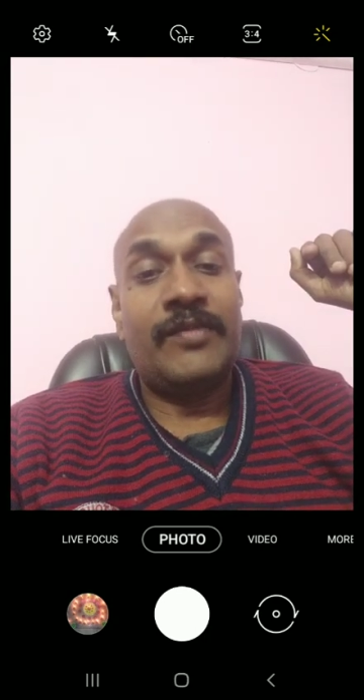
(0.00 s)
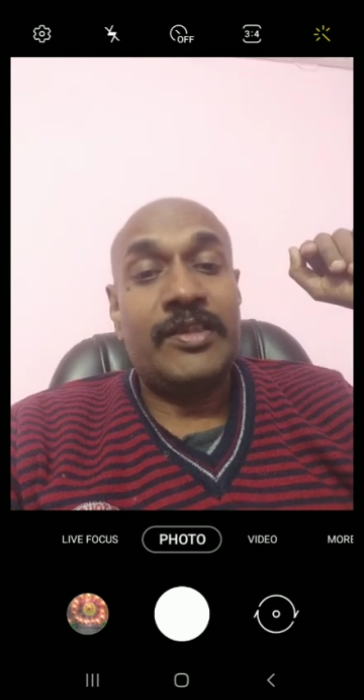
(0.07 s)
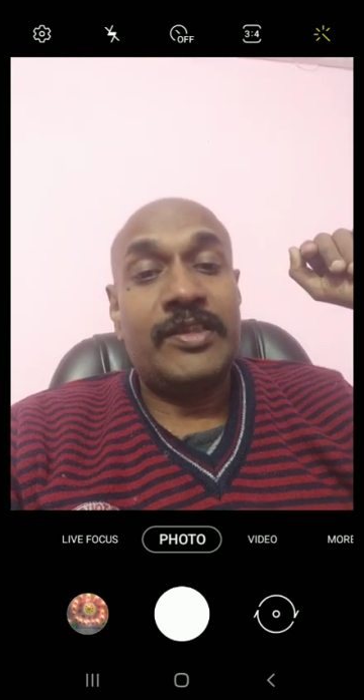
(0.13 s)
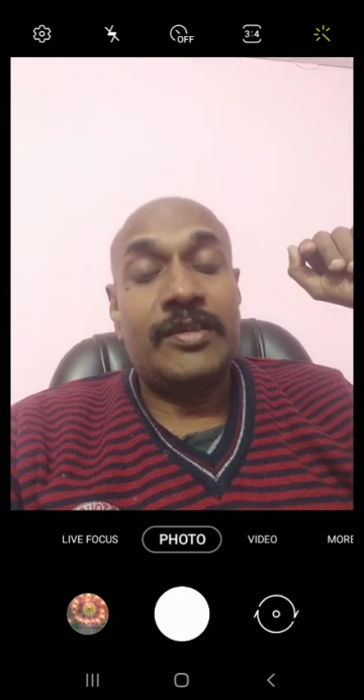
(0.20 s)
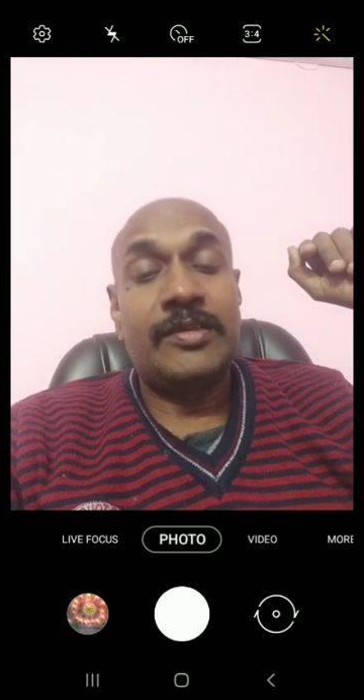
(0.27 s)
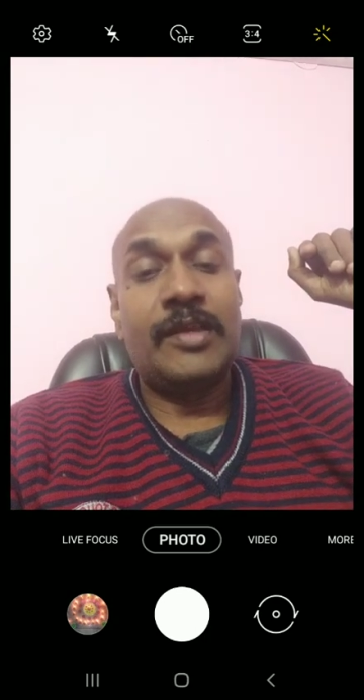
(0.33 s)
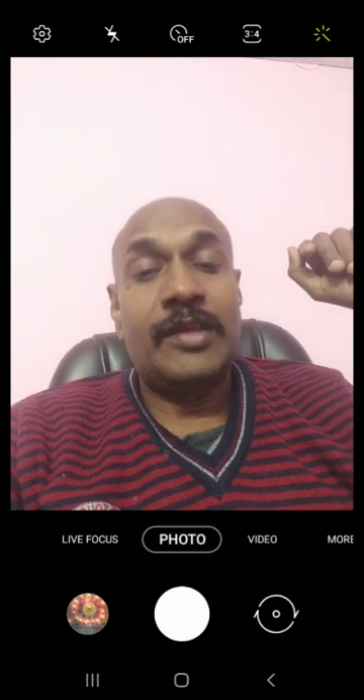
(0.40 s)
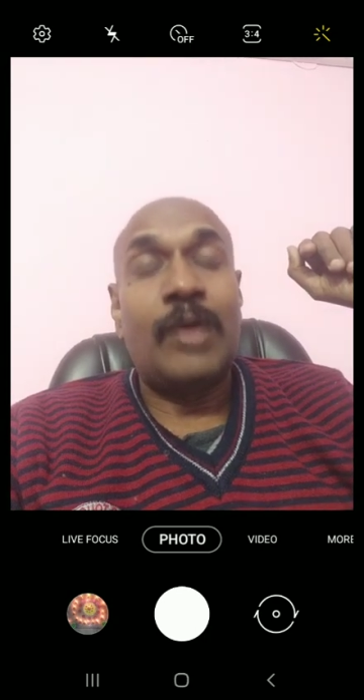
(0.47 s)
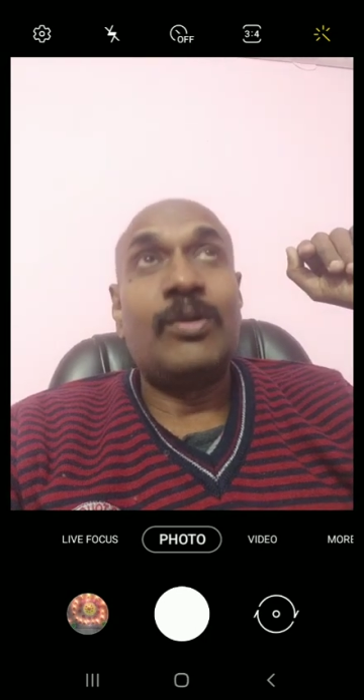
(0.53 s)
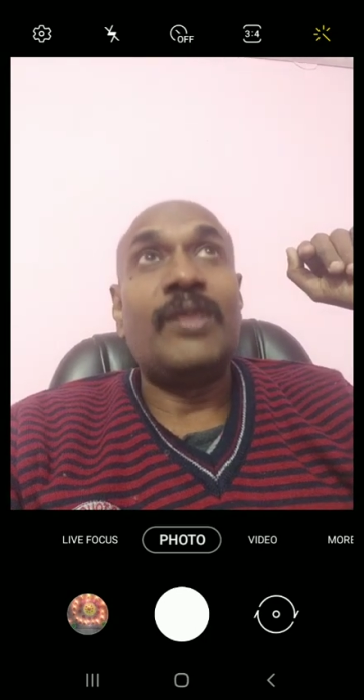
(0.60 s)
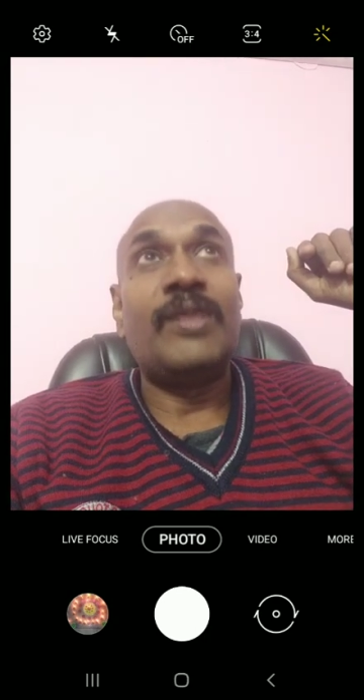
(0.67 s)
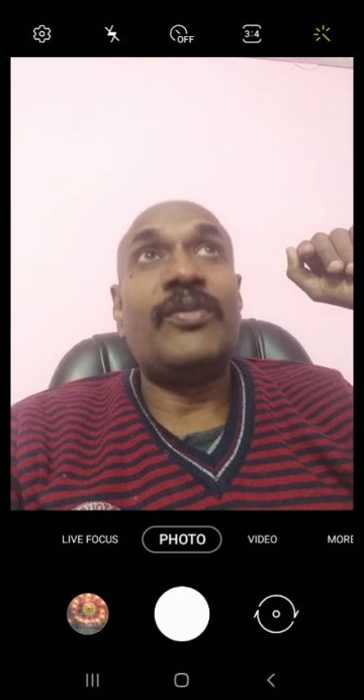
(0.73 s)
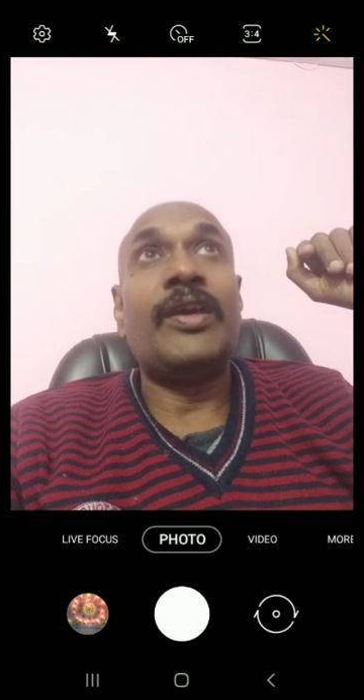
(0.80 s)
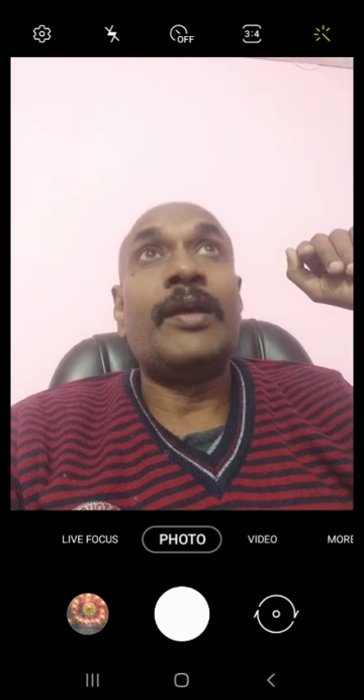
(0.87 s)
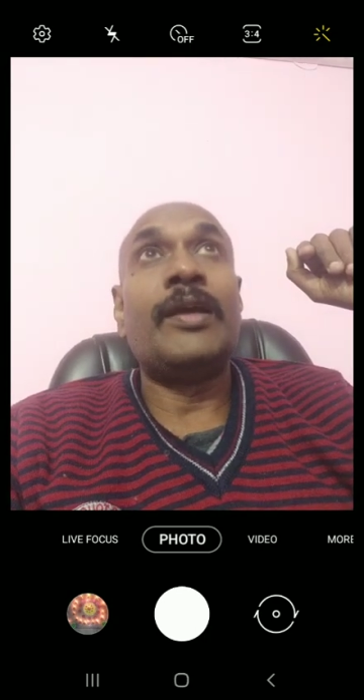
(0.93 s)
which is now
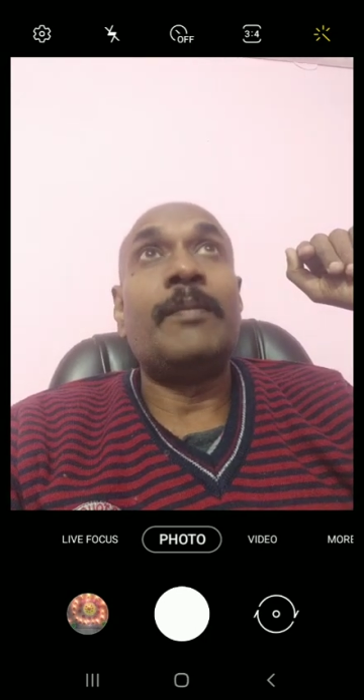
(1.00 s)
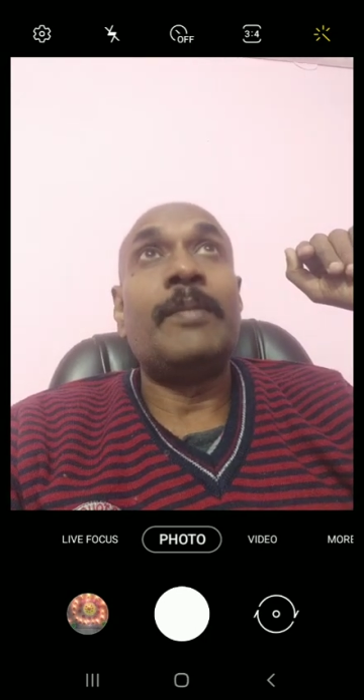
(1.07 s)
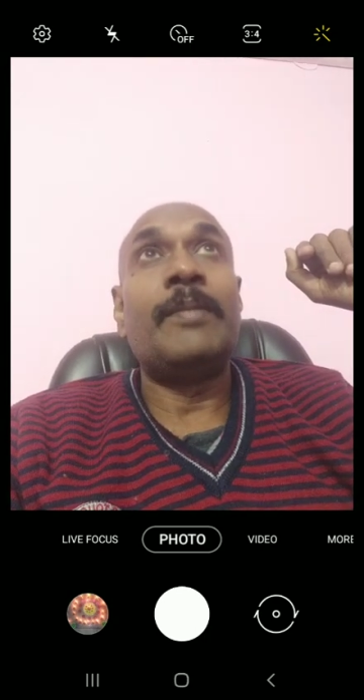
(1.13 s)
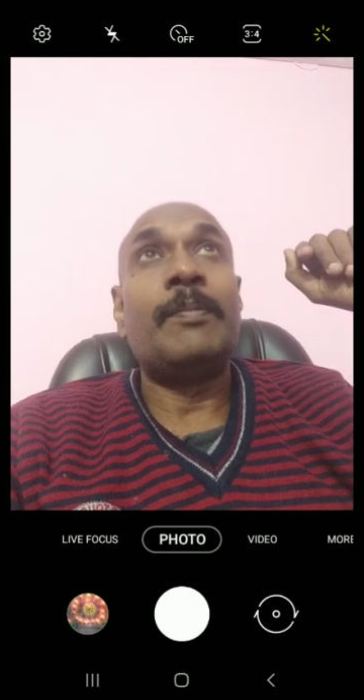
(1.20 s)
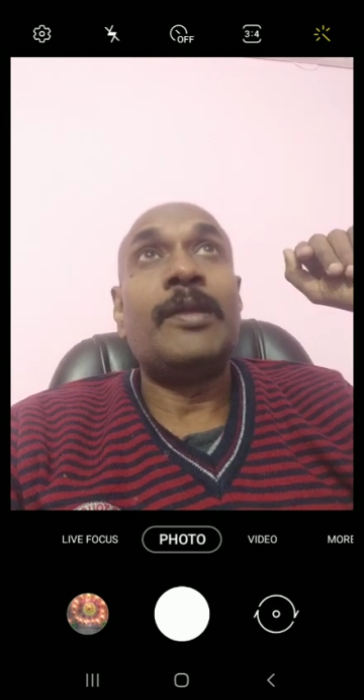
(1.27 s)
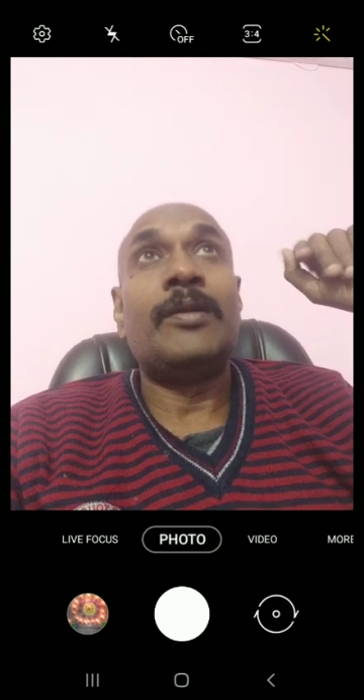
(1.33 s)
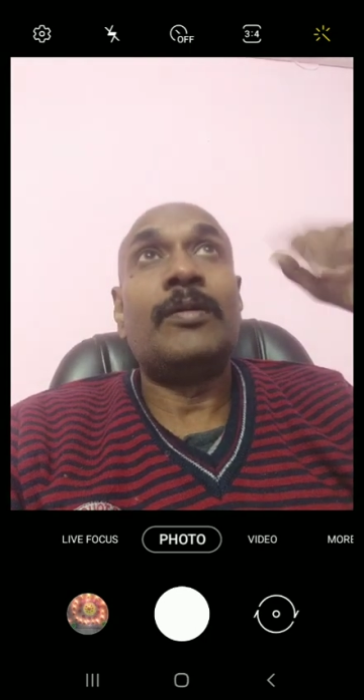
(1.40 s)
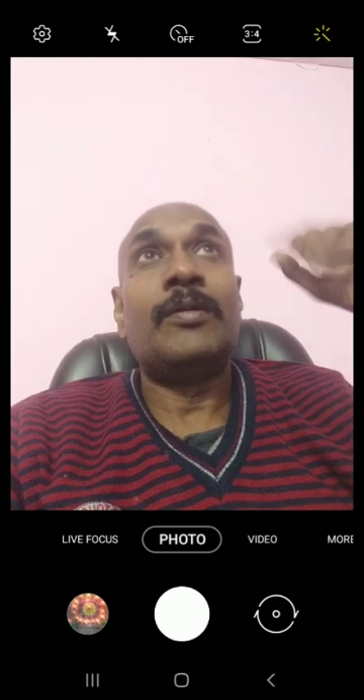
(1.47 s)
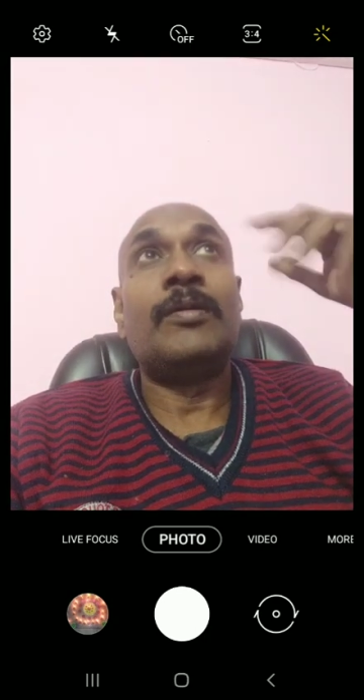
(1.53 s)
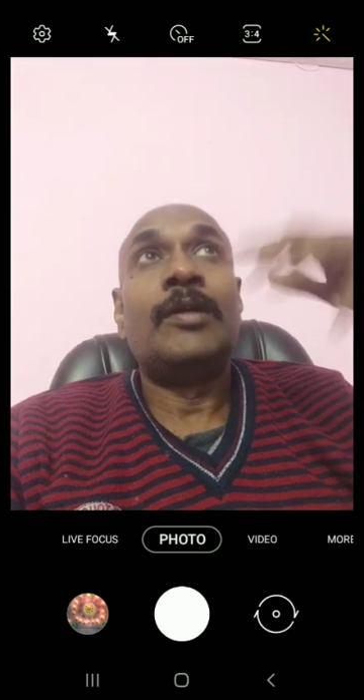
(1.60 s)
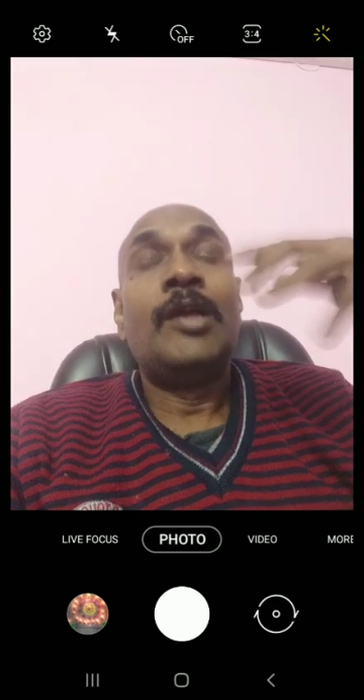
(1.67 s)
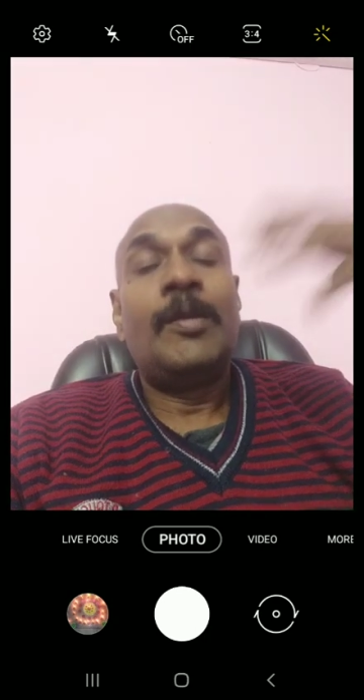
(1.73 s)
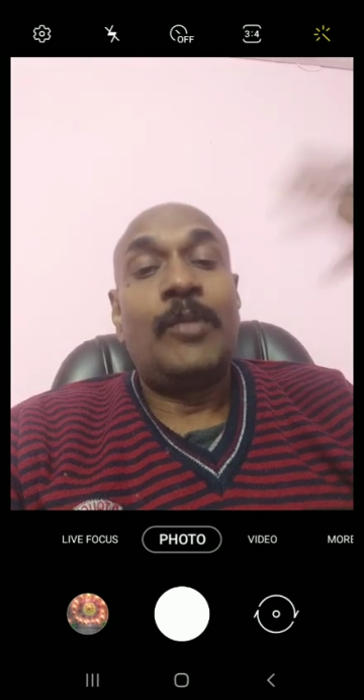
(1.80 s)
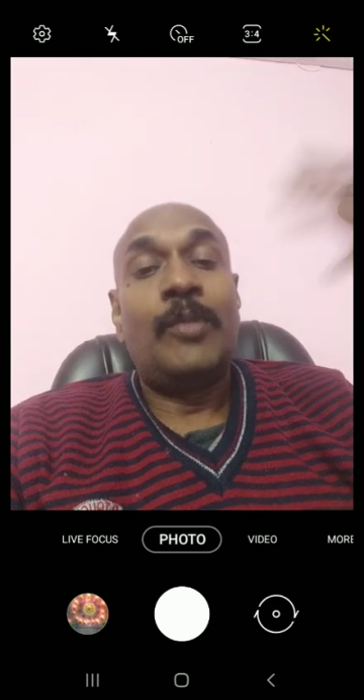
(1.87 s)
difficult, you know,